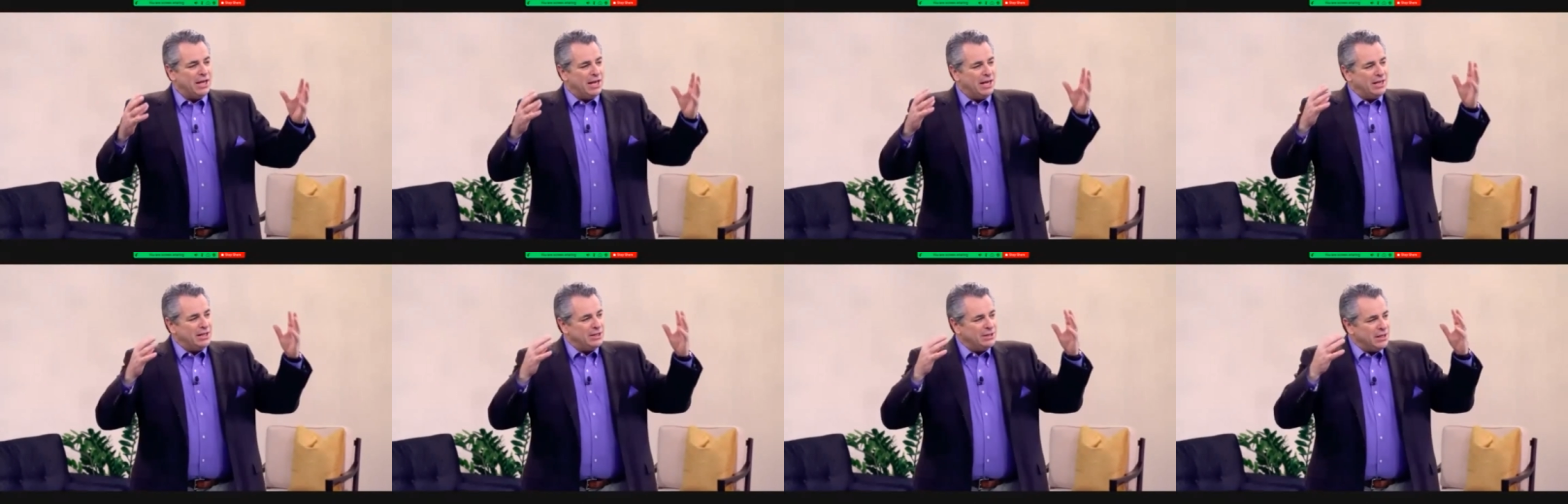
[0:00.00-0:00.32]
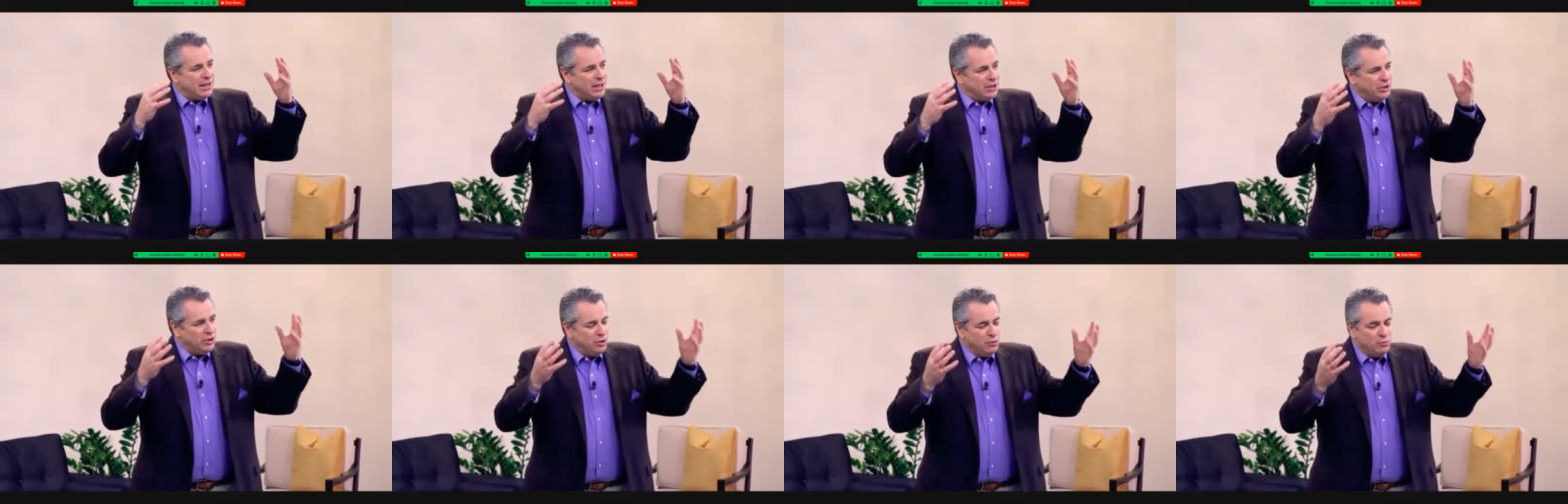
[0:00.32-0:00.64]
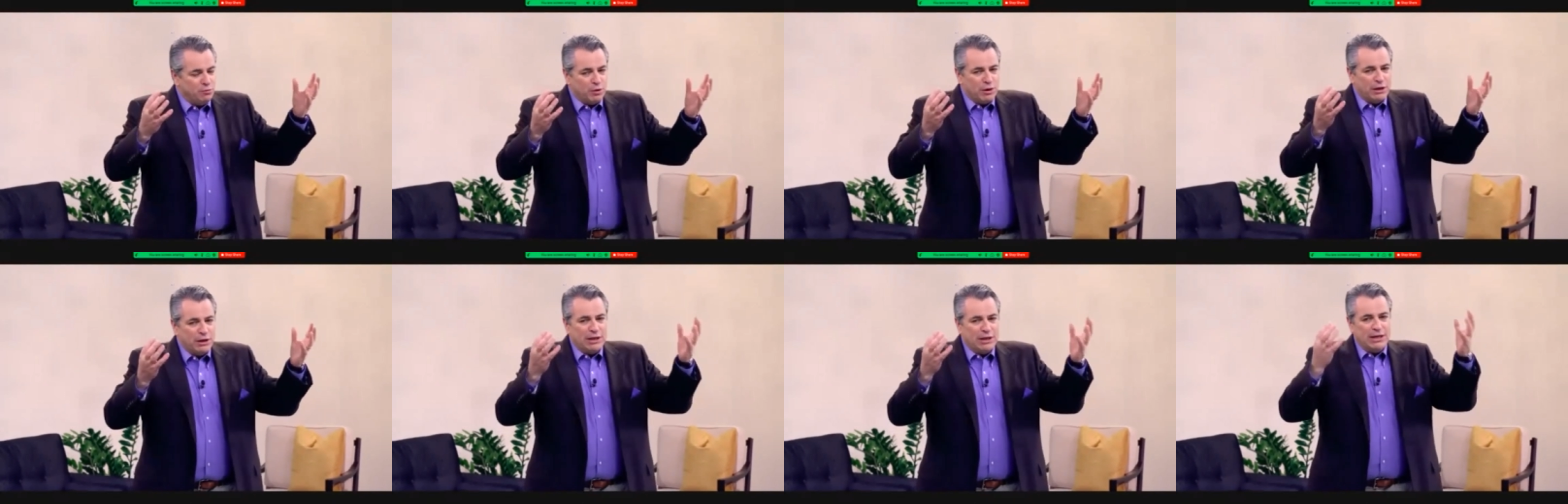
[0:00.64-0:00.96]
as
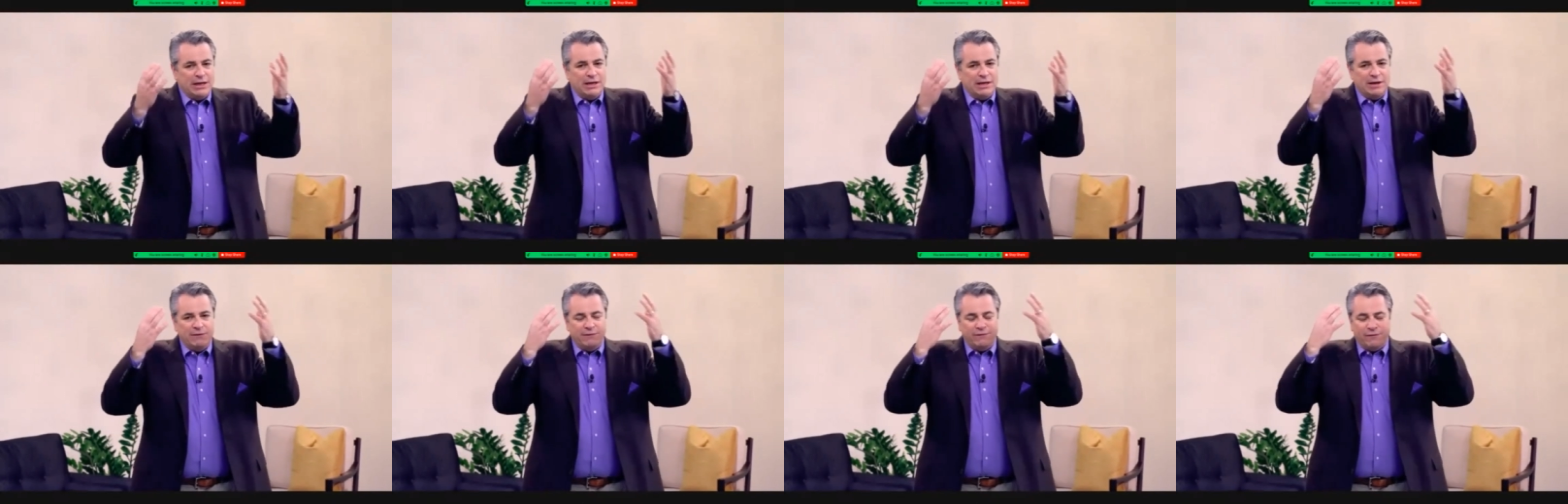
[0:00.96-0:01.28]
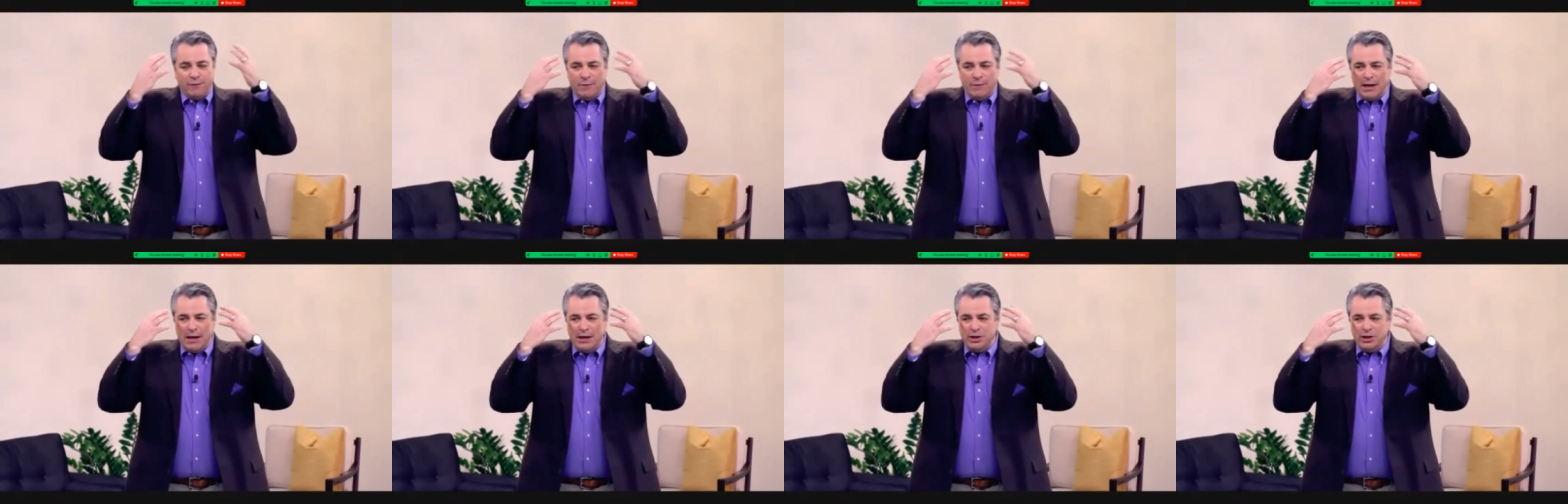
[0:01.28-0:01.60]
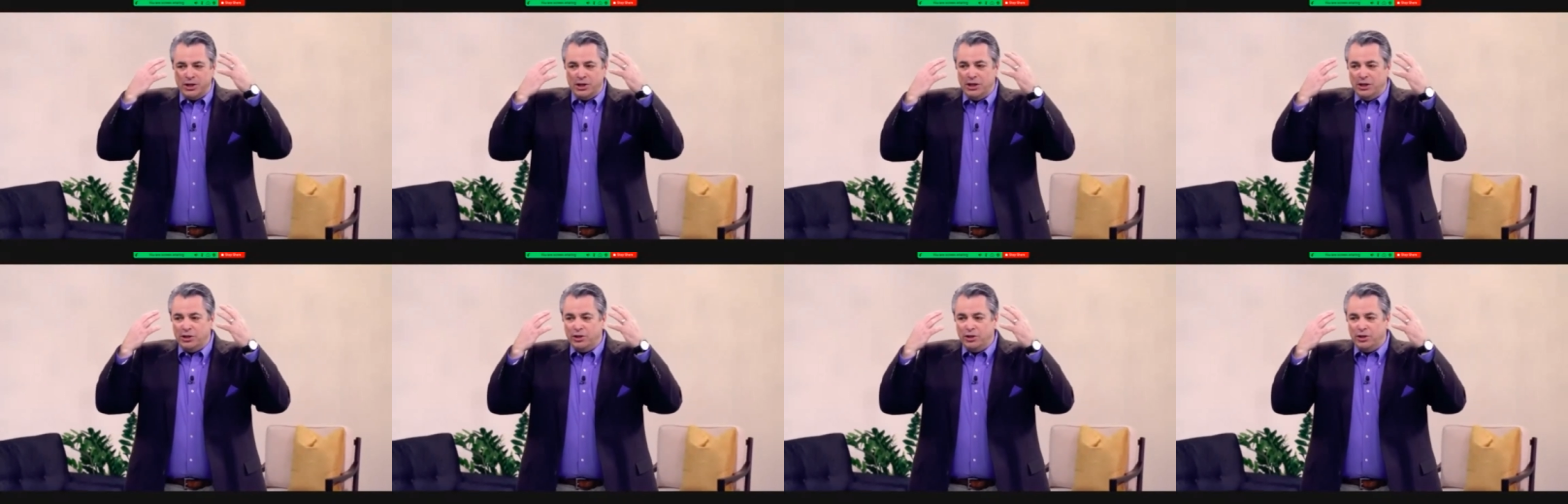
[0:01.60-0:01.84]
you bring in information,